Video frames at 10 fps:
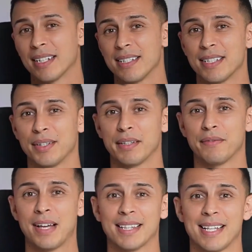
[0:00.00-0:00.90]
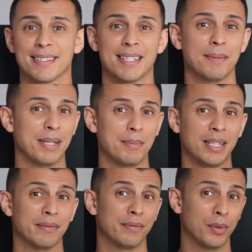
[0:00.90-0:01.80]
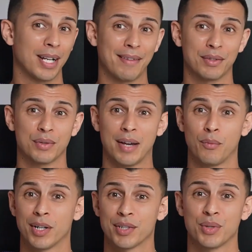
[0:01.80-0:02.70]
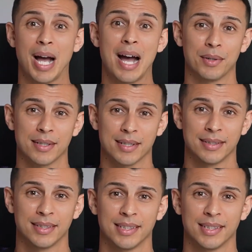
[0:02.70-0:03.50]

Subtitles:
considering the fact that some people in Florida have to drive 1 or 2 hours.